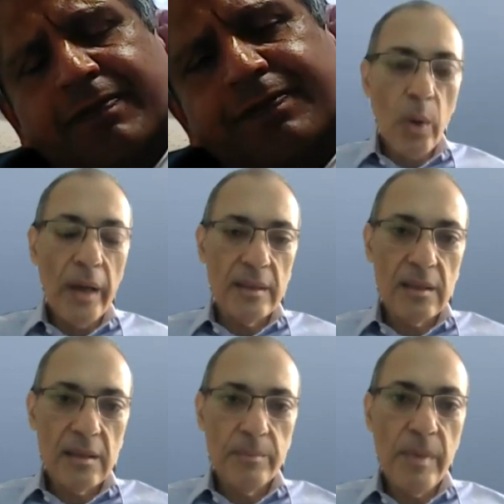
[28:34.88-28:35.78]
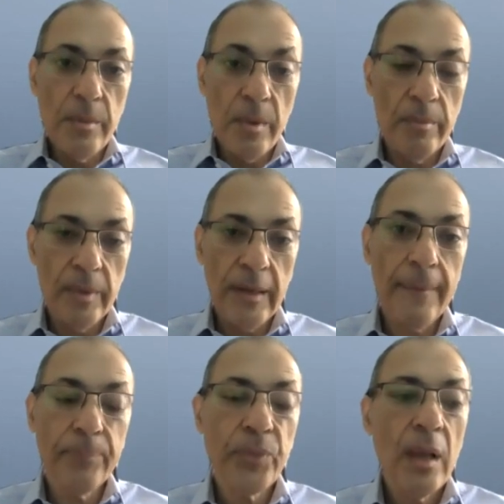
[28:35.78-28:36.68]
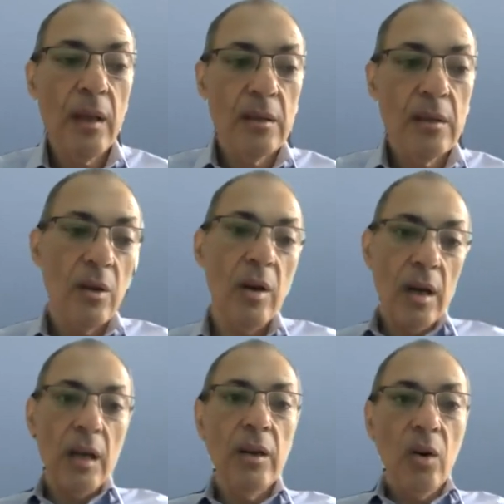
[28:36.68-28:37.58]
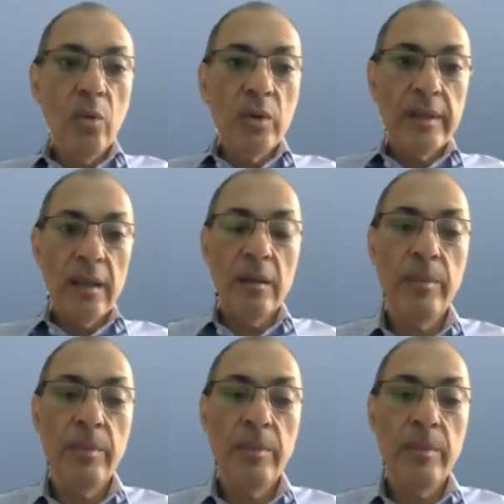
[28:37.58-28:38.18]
Twice, minimum, yeah. So I always tell them,